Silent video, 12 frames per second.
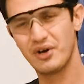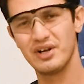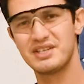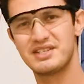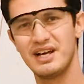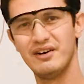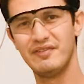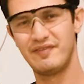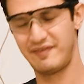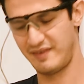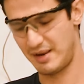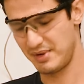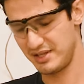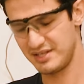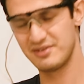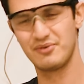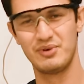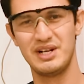dot itself, I mean,
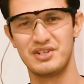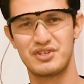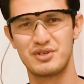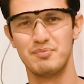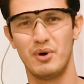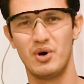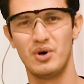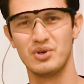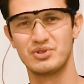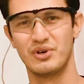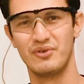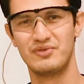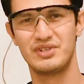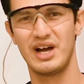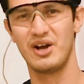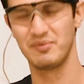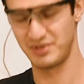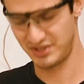this is a really small sort of
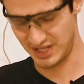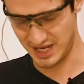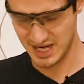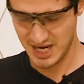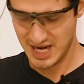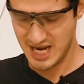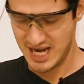diopter sight.